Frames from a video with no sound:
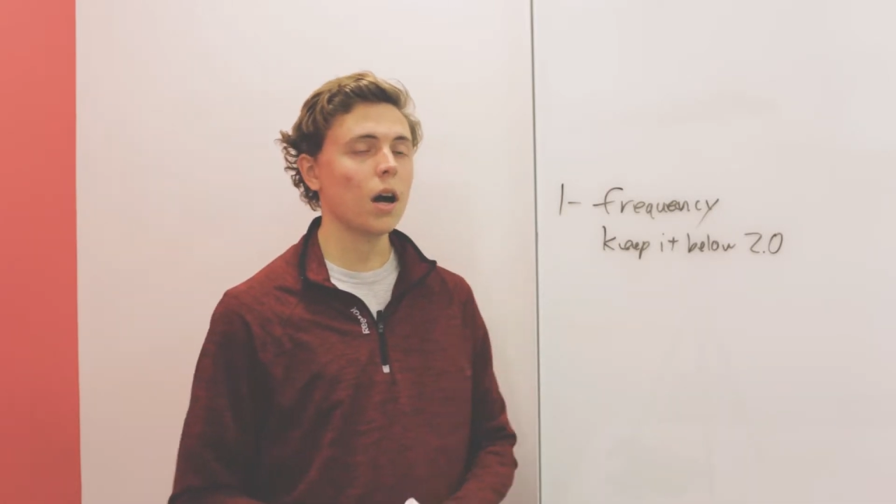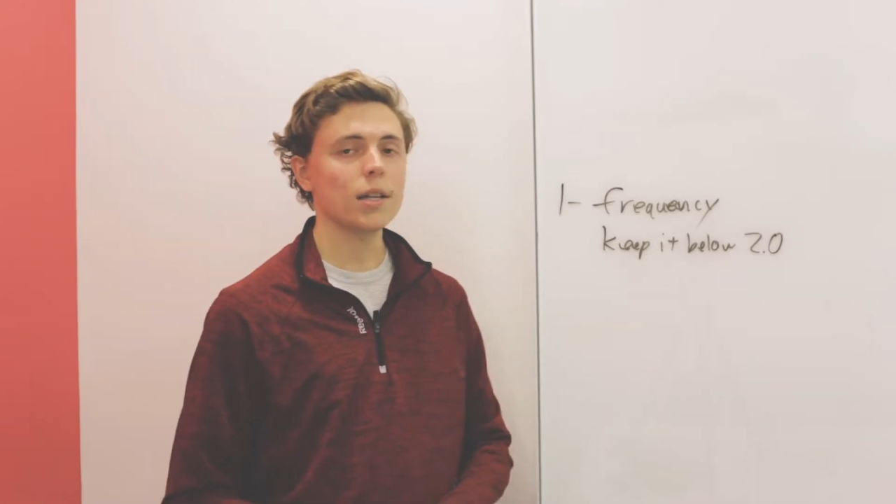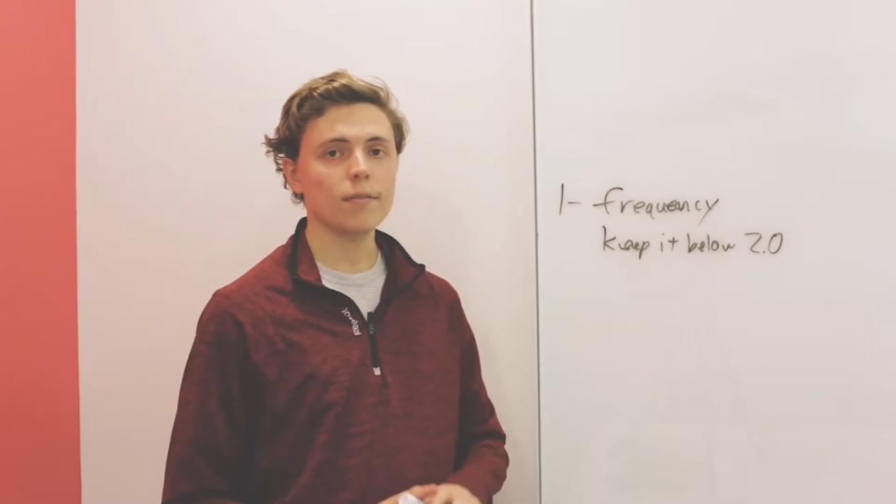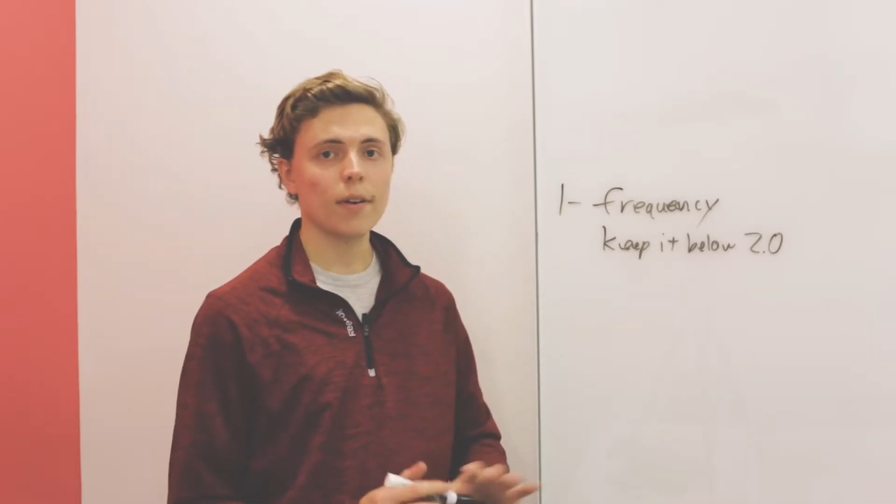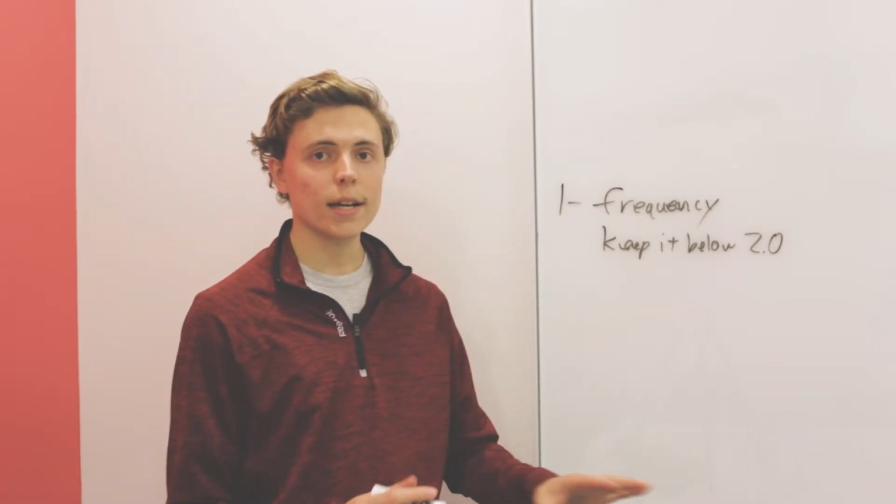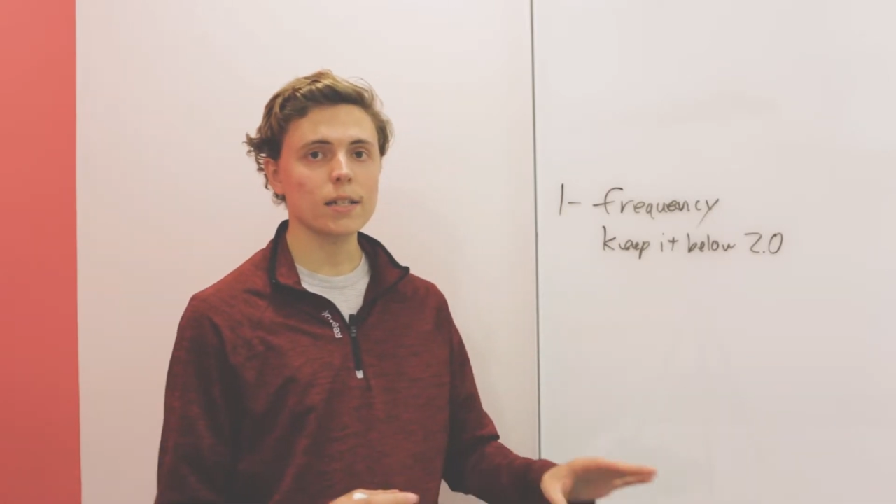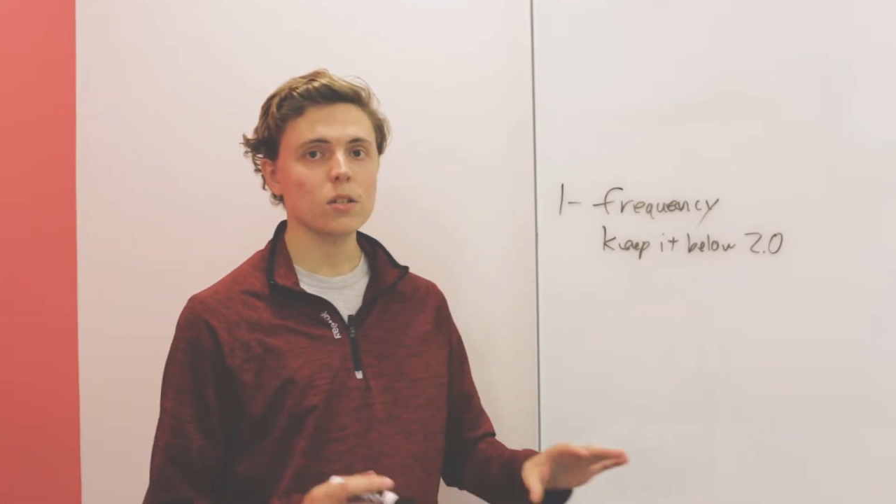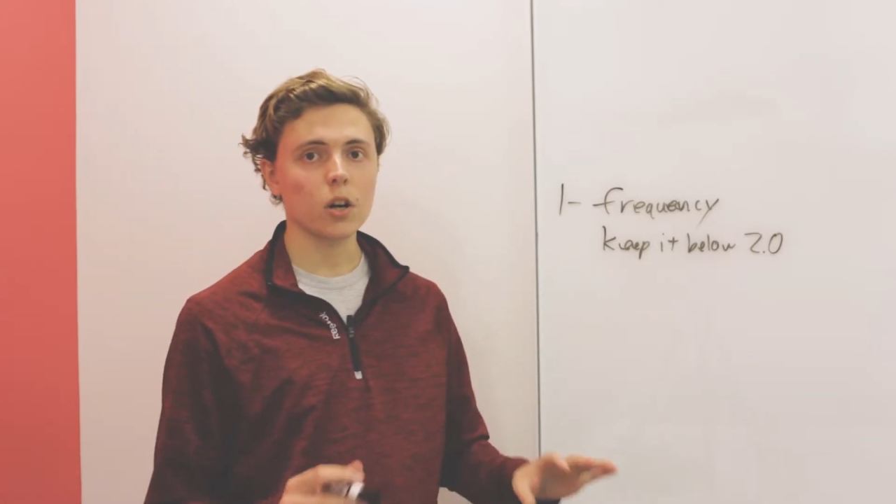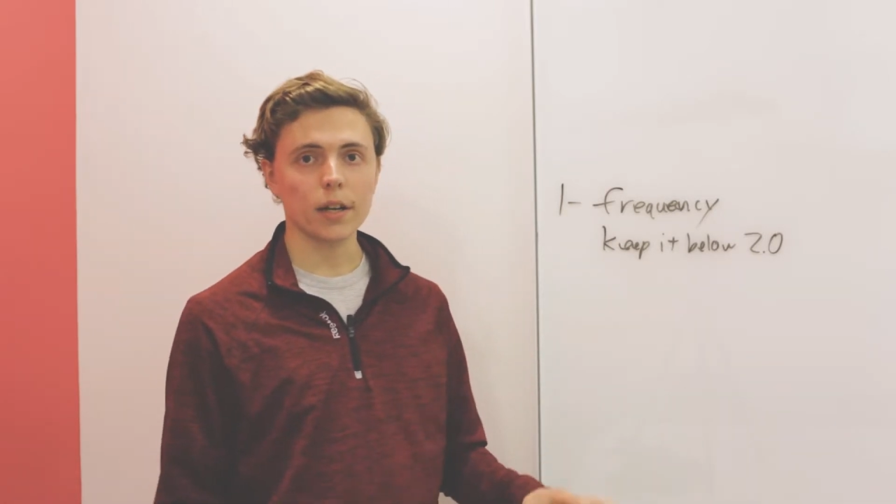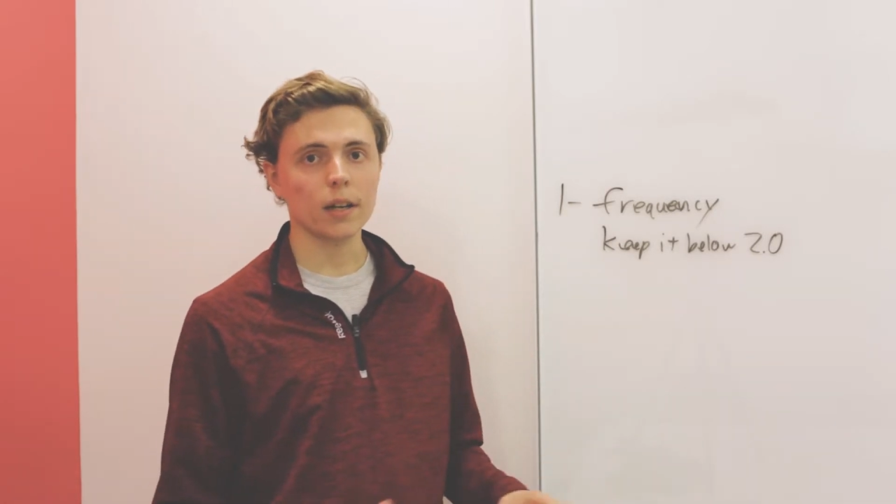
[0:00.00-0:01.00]
device,
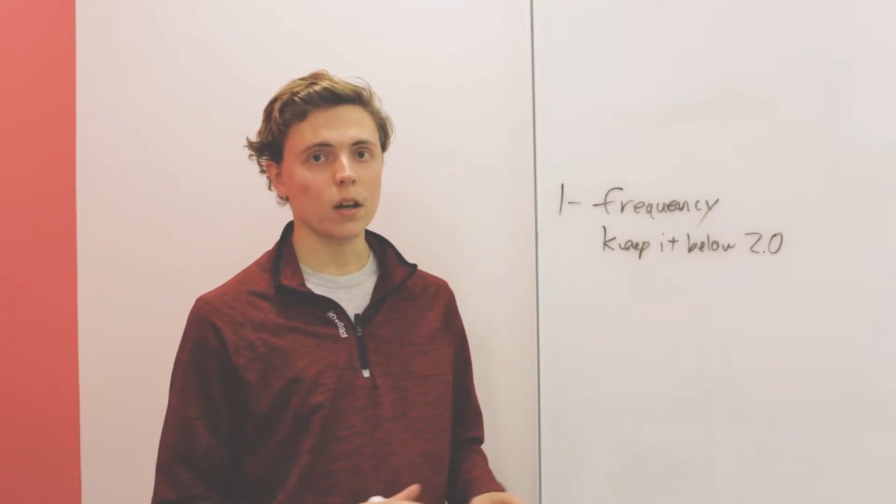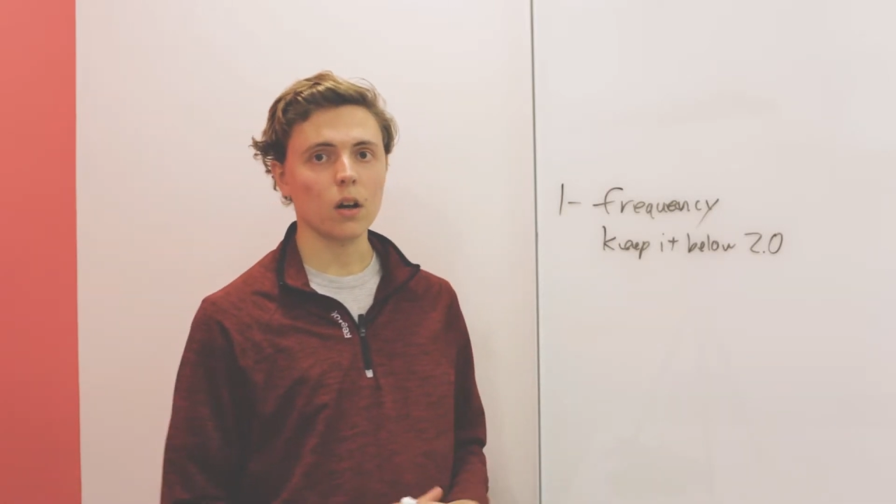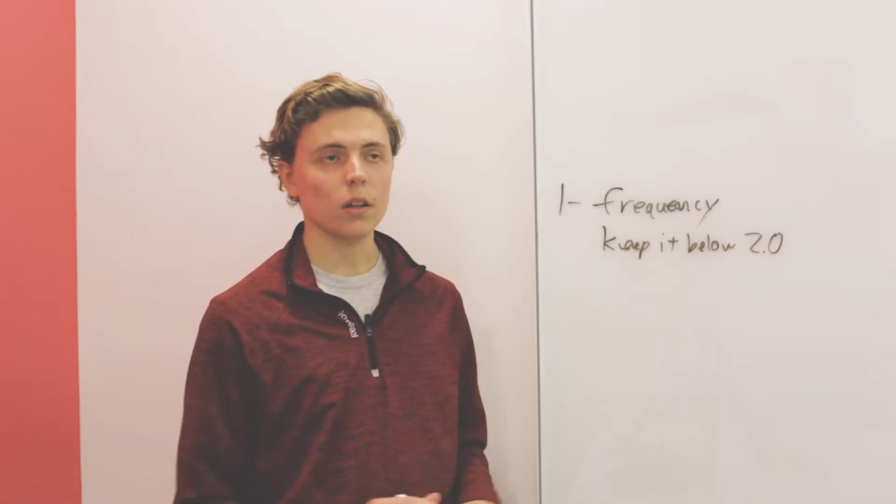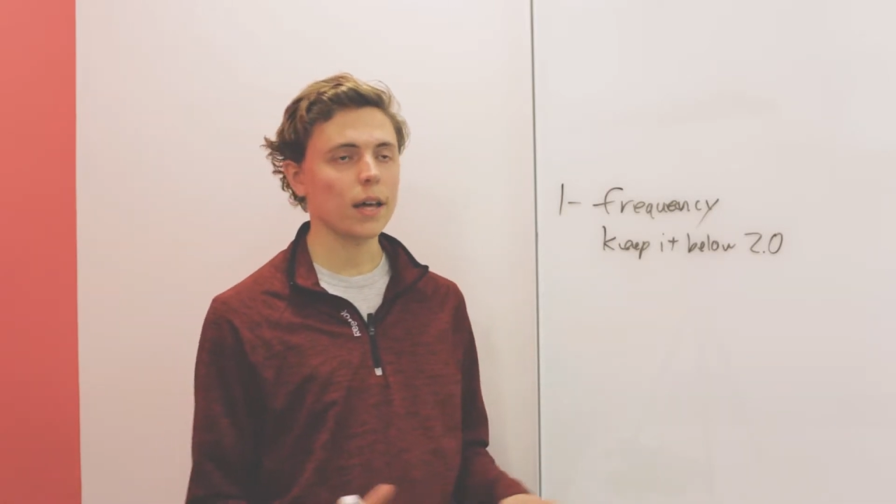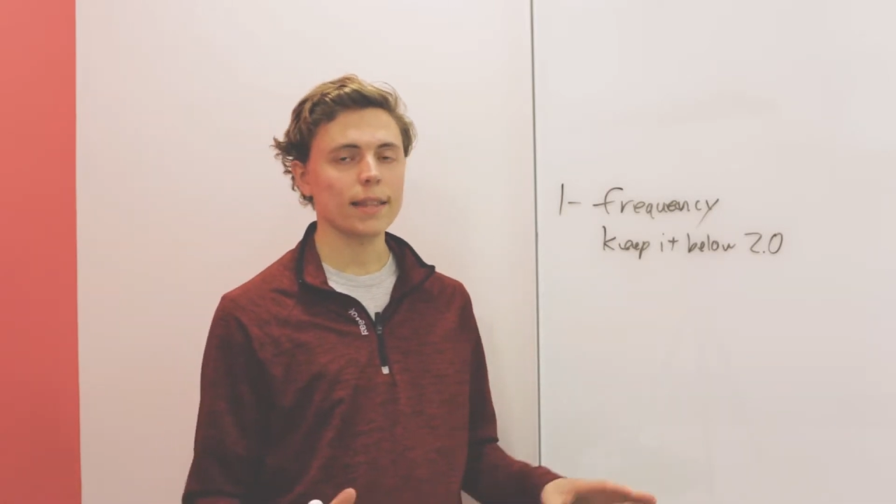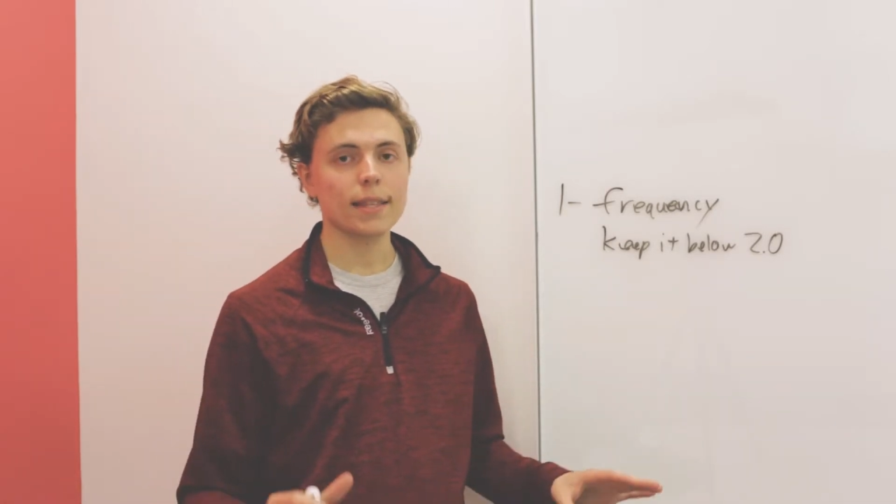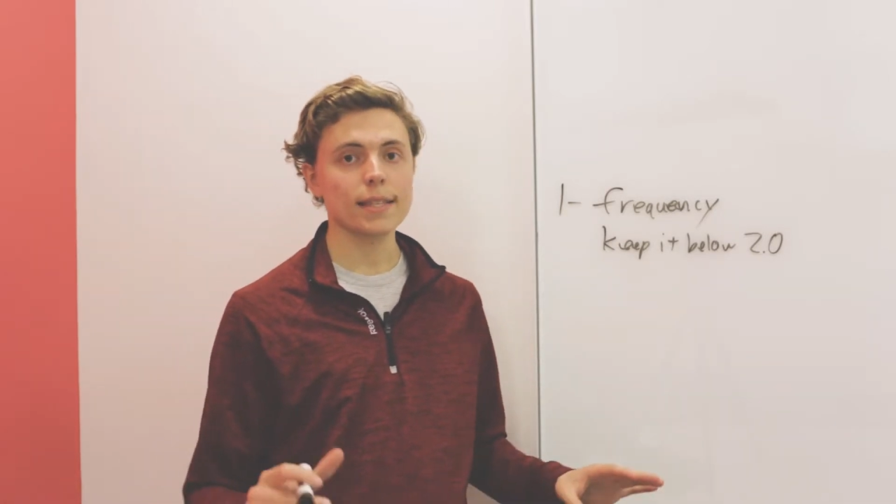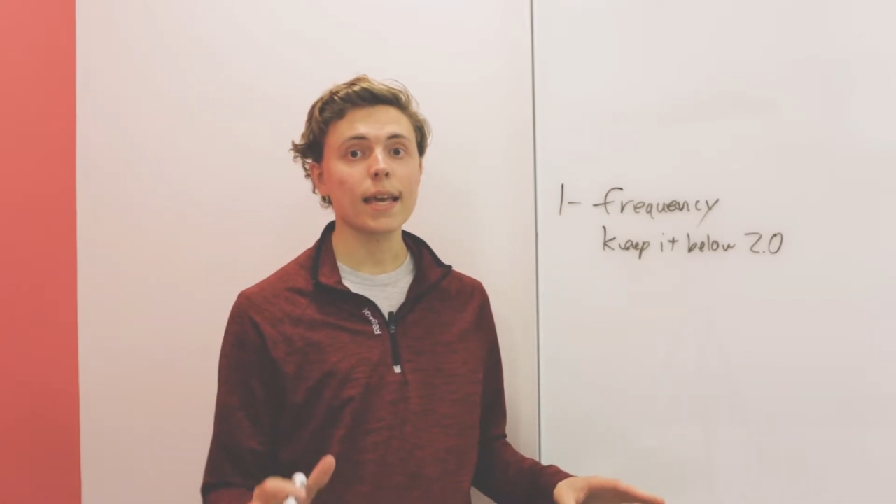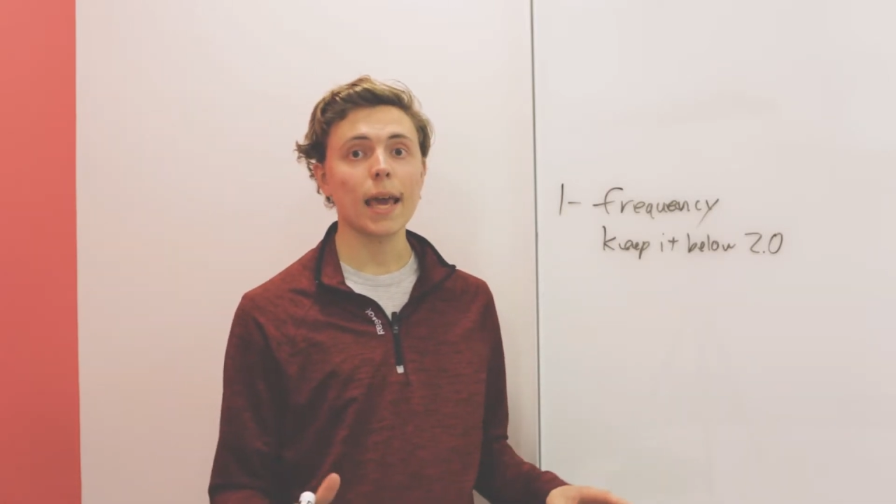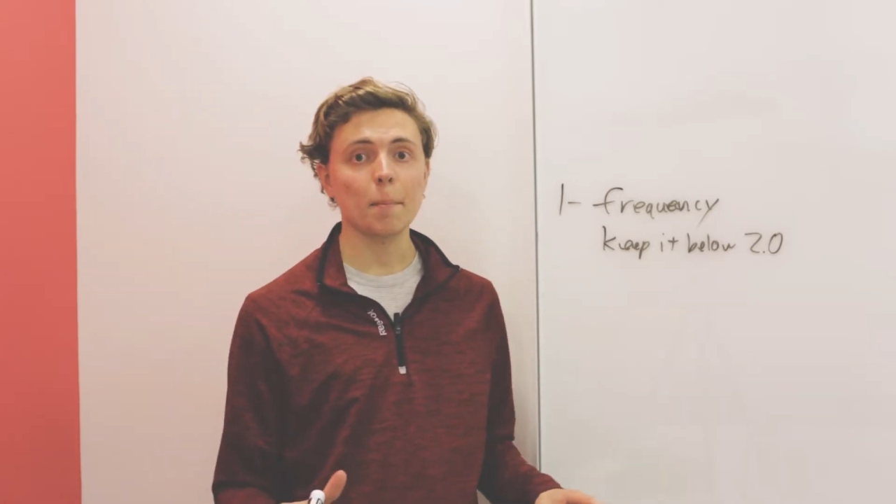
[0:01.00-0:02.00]
targeting all that the
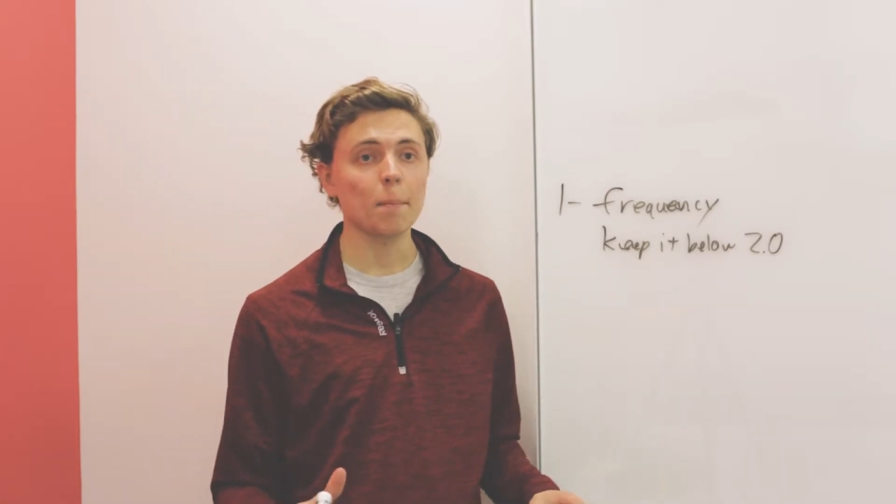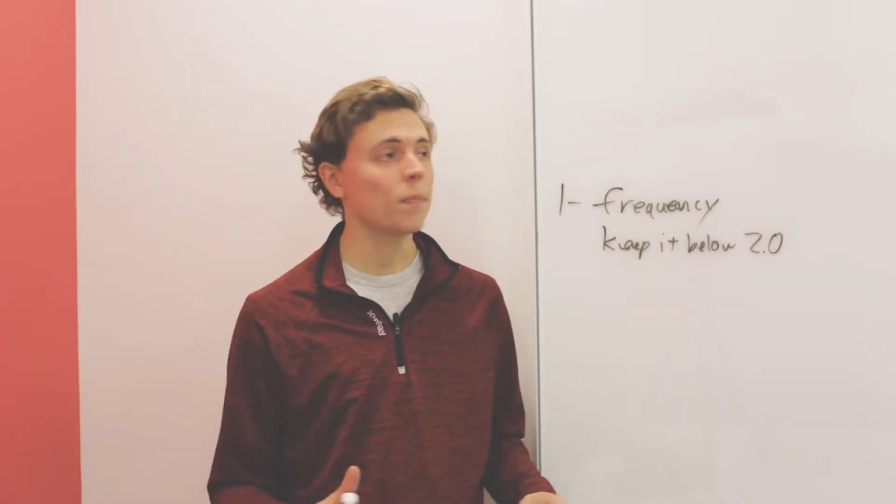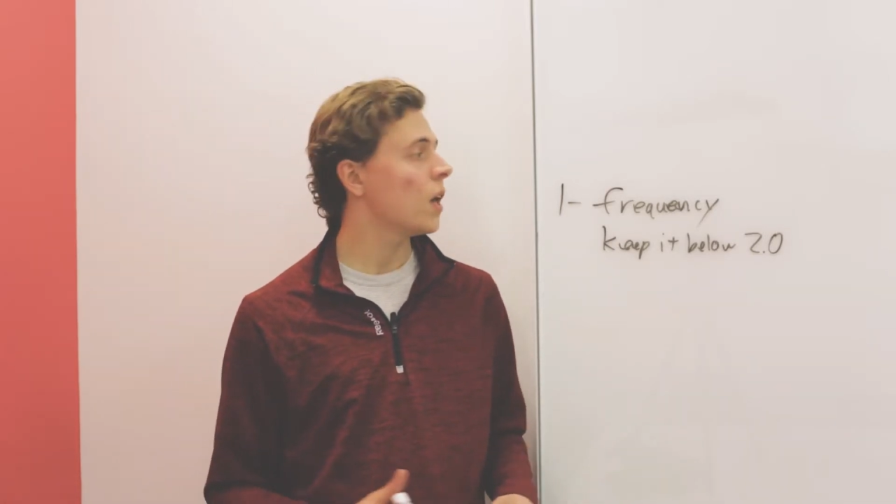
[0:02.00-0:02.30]
same,